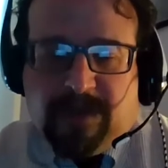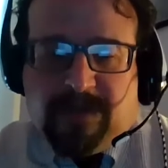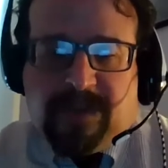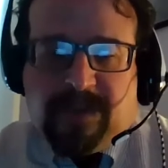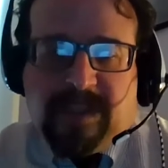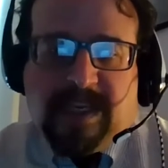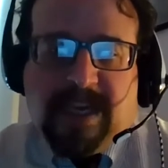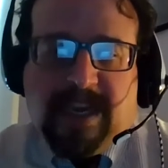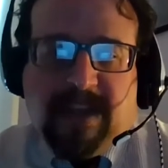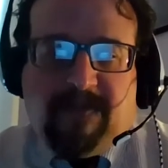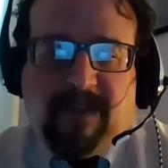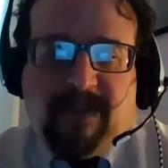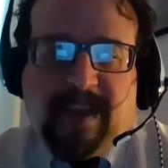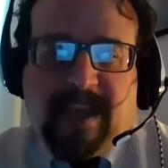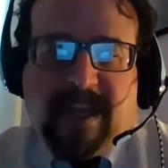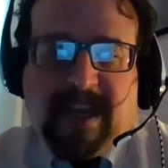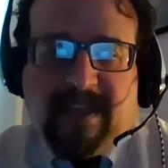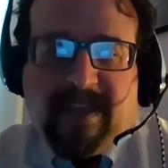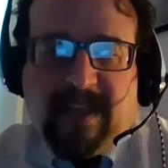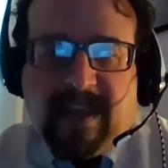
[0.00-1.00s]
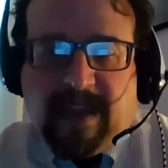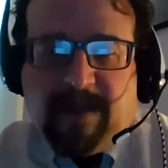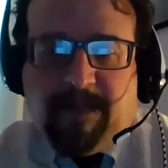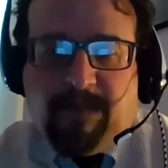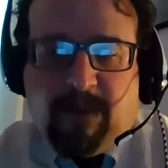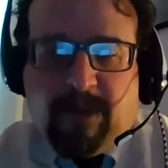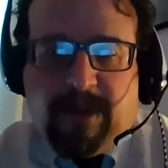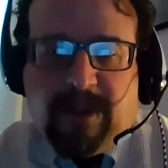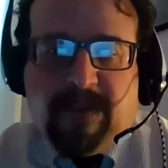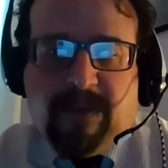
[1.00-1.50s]
of significant, I think I'd
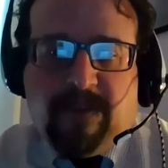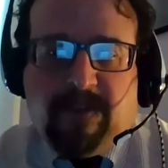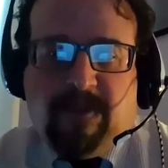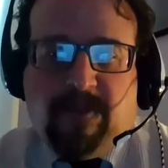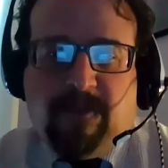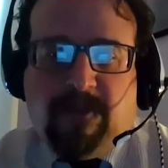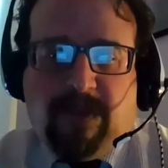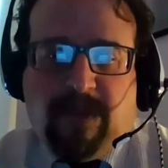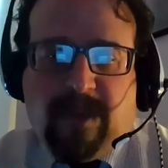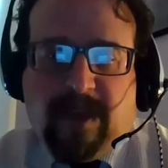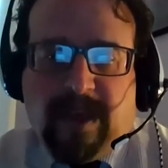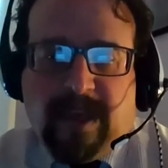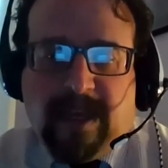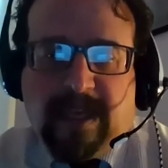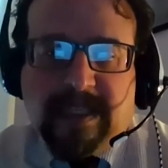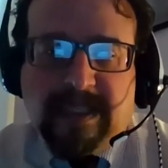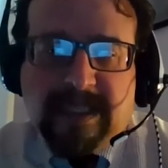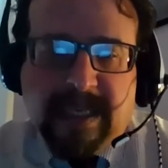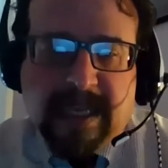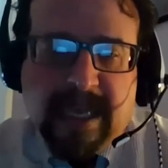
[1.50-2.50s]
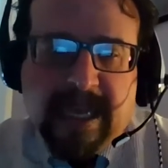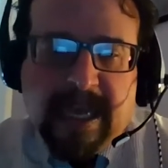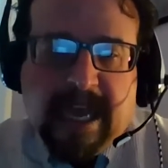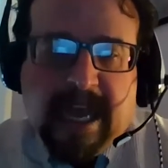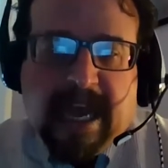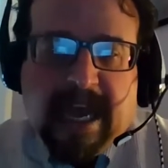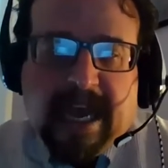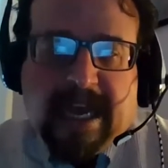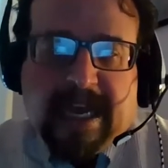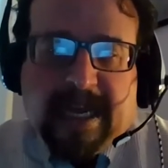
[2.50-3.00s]
point to two things.
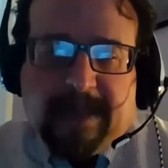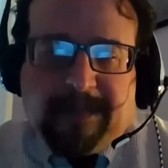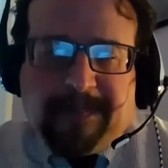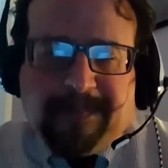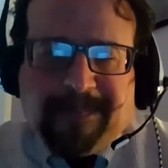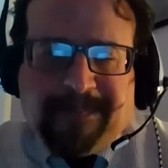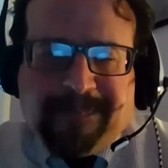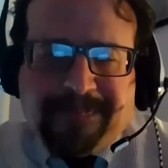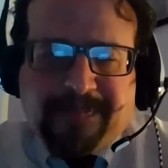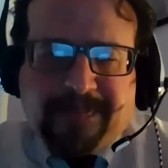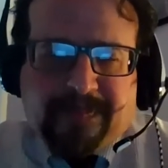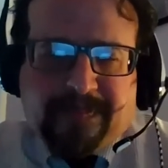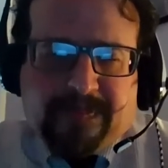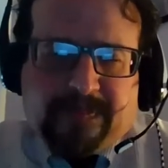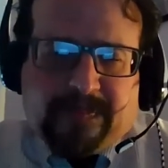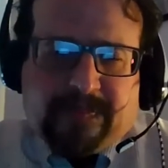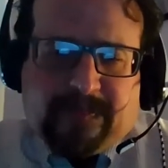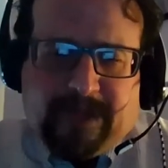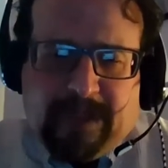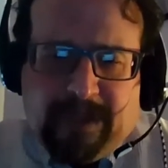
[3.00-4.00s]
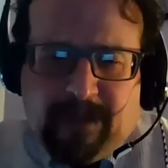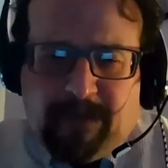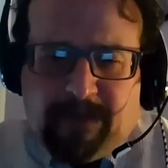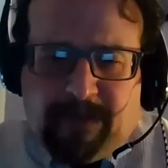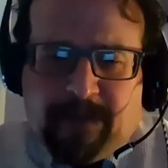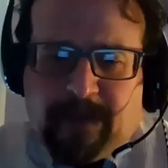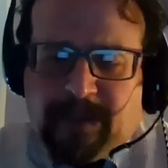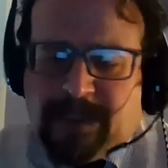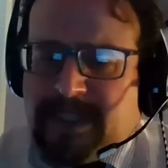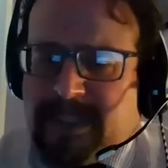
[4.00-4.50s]
The
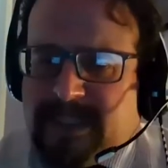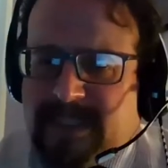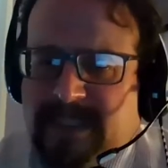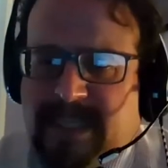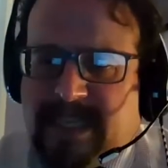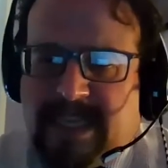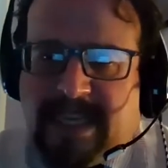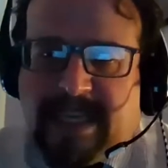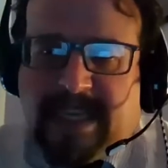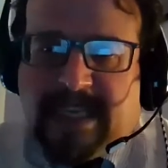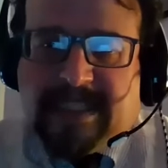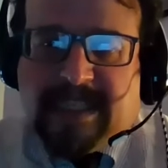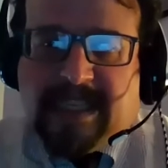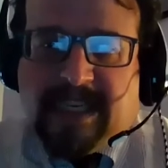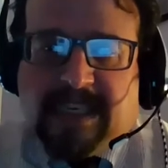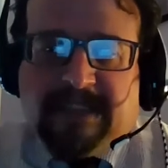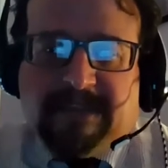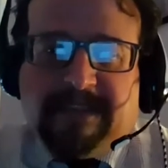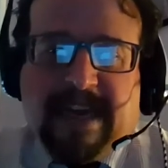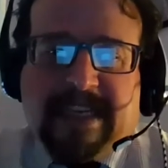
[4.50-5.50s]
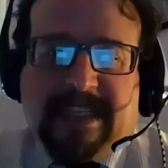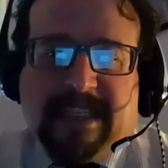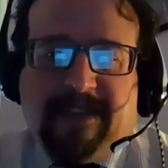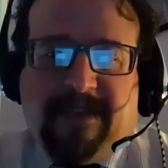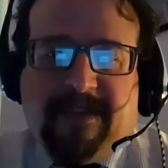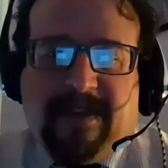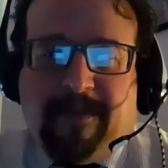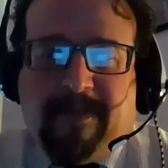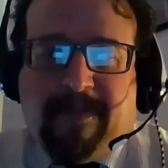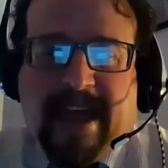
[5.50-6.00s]
first is the
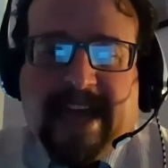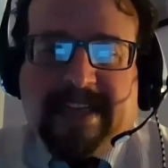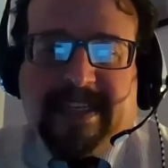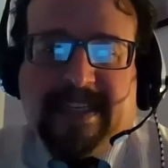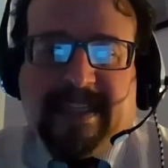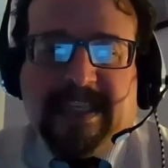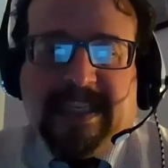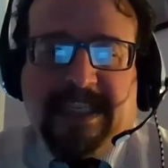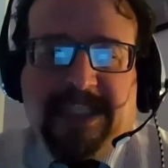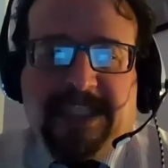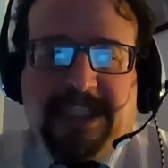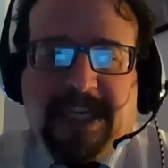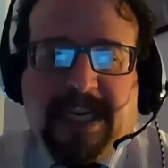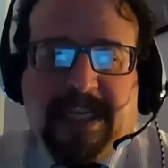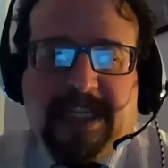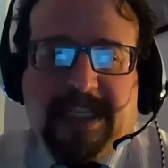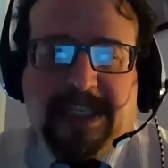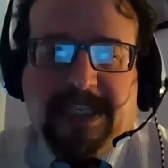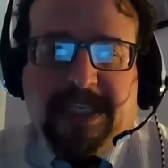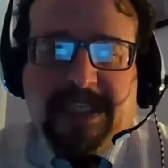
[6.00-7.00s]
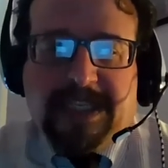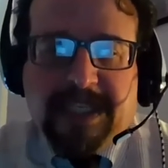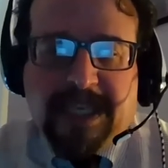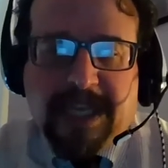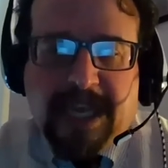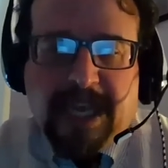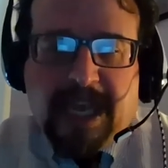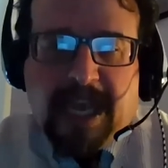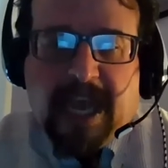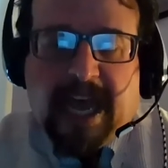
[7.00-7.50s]
collective impact of these changes
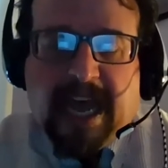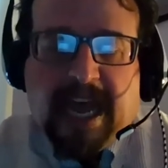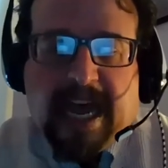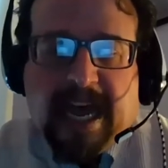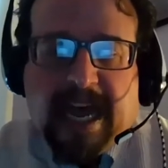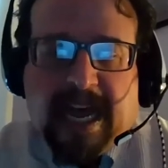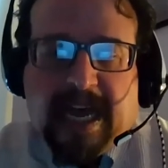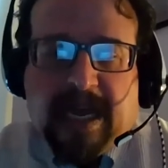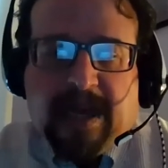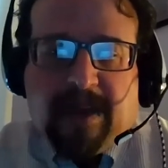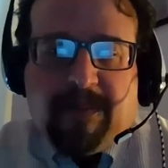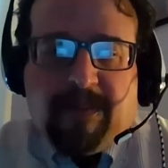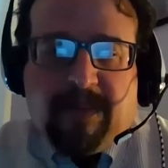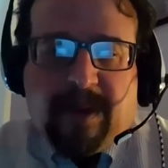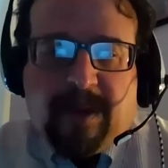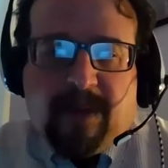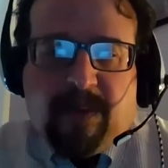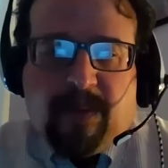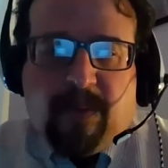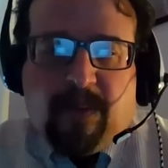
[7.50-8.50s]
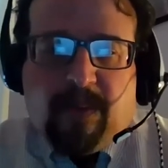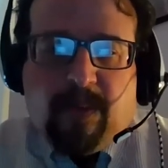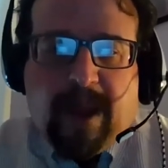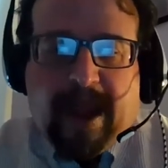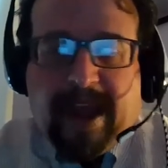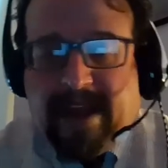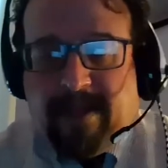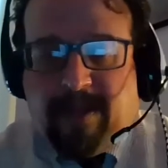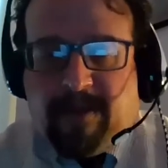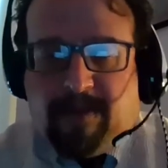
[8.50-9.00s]

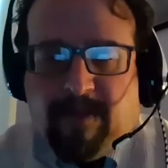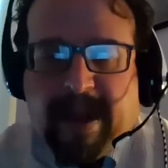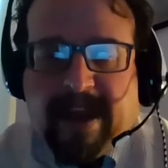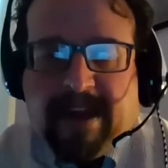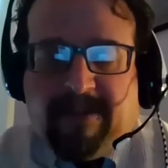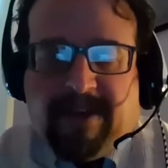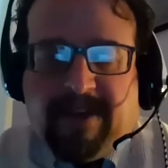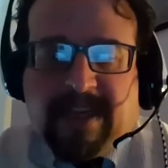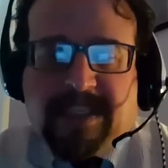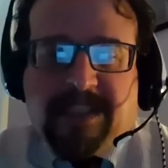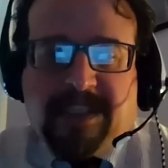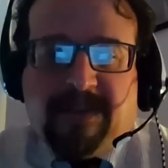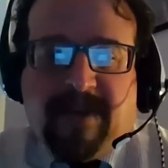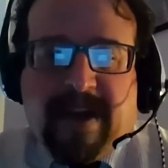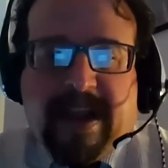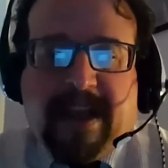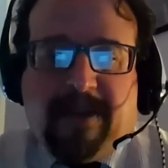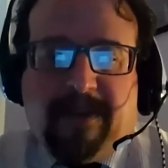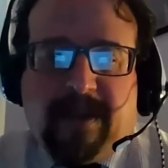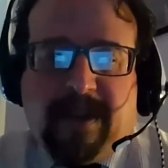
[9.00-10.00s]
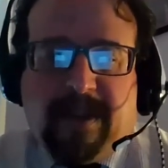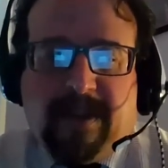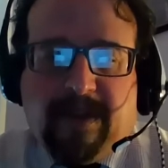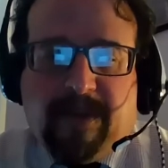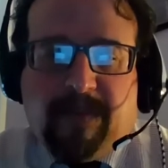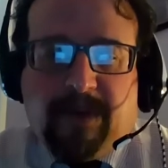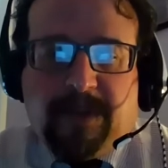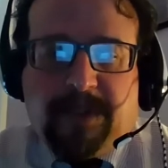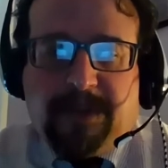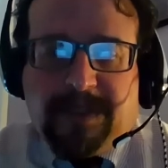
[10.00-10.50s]
and the rhetoric surrounding
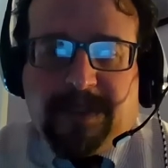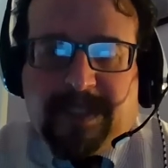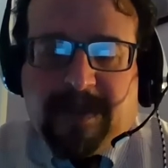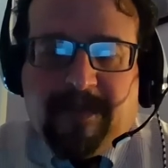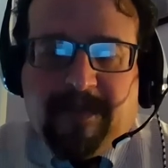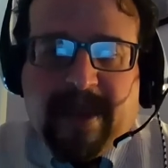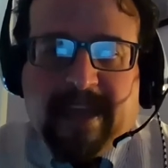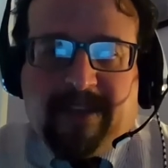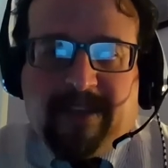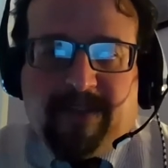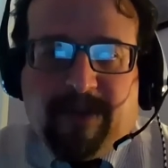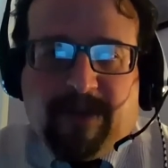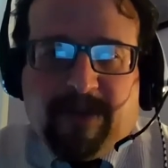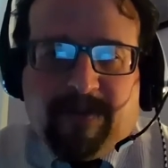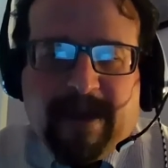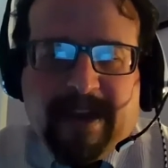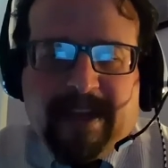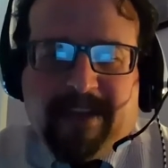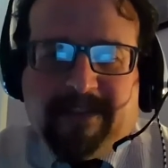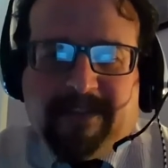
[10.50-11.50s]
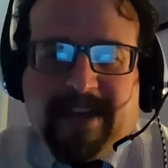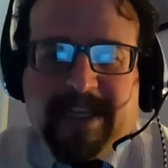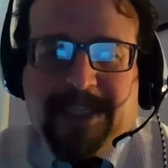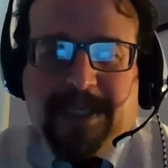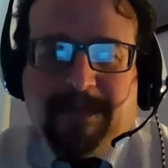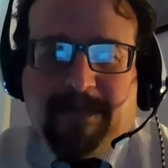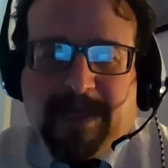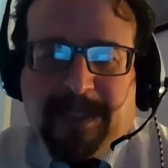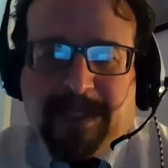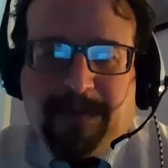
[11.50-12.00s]
them, which was to make sort of
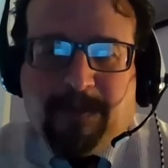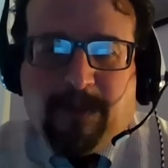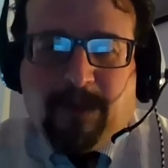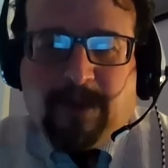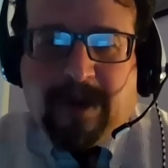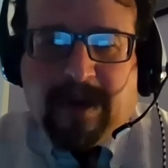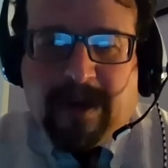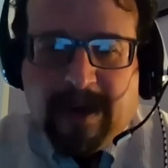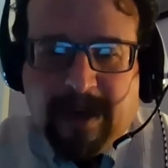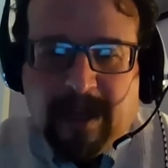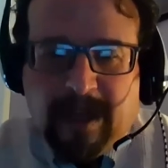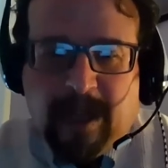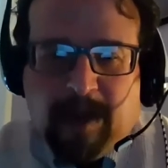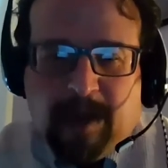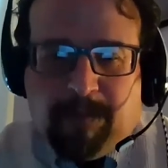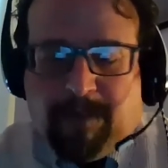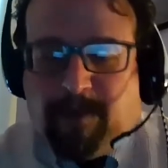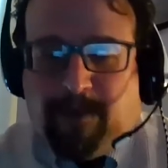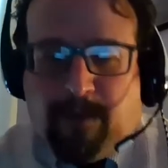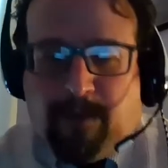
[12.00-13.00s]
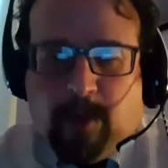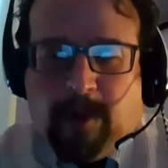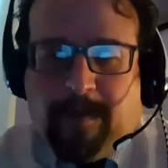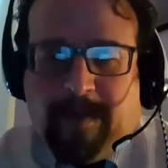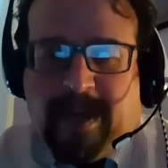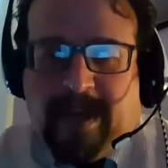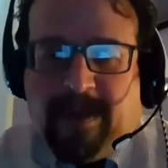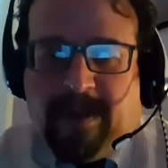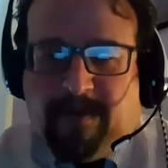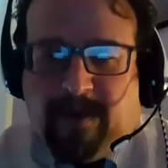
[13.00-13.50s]
regulation much more
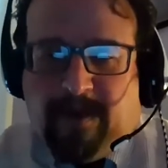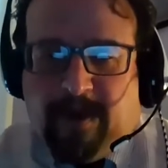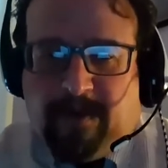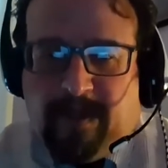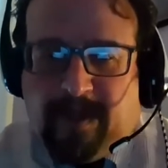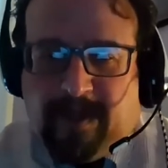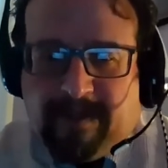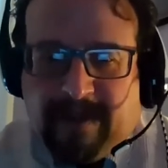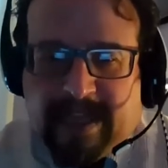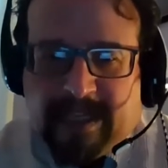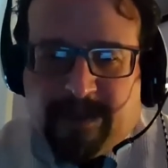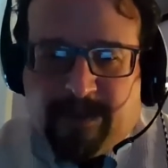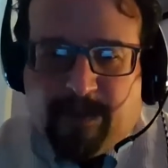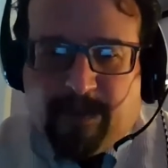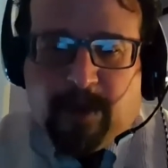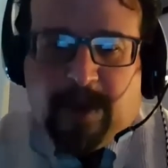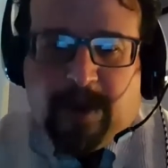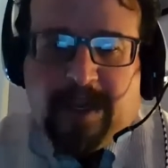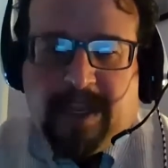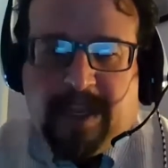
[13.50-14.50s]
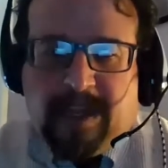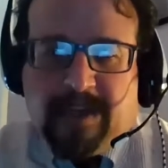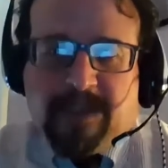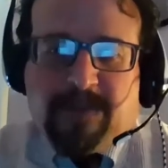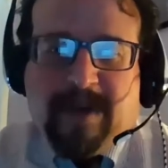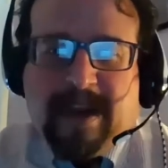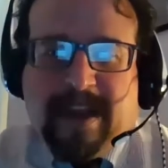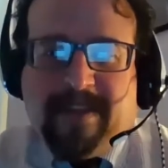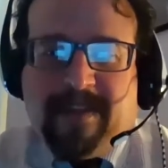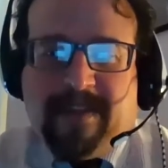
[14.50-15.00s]
performative over the last 4
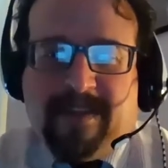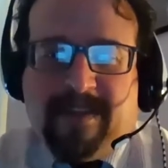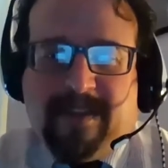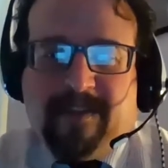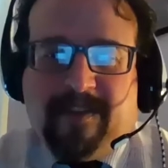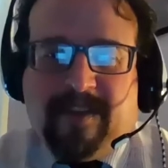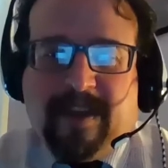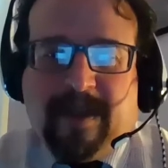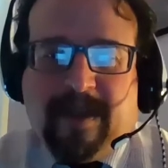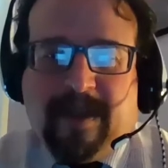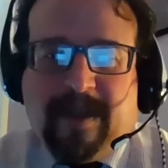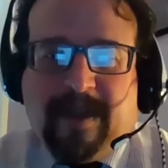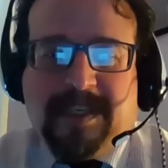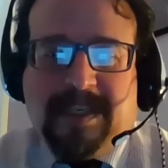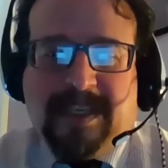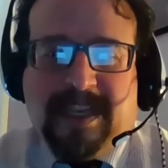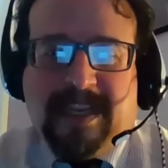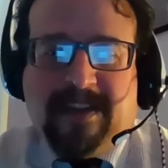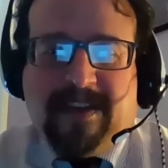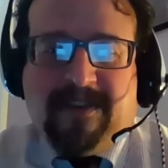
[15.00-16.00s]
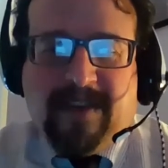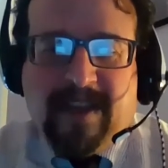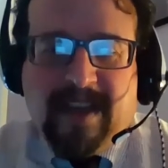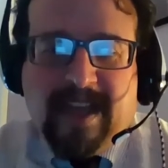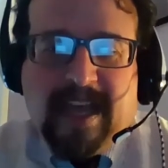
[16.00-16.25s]
years rather than substantive.